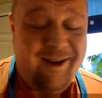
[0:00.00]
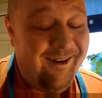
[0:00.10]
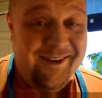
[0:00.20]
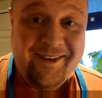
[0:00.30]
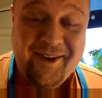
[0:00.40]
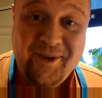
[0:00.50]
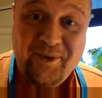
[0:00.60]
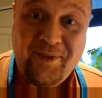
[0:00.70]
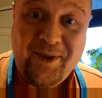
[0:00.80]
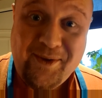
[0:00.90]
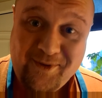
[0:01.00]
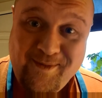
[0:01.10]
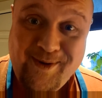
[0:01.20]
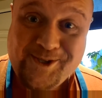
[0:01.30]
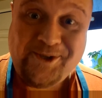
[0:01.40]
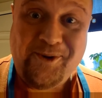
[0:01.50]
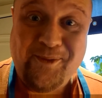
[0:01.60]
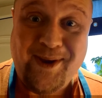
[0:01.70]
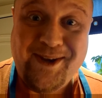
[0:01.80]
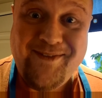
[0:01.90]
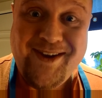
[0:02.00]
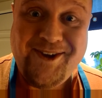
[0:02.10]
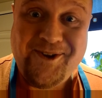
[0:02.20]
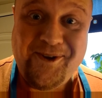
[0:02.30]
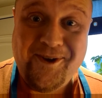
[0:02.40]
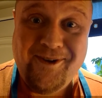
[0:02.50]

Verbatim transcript: Thank you very much, I don't mind if I do.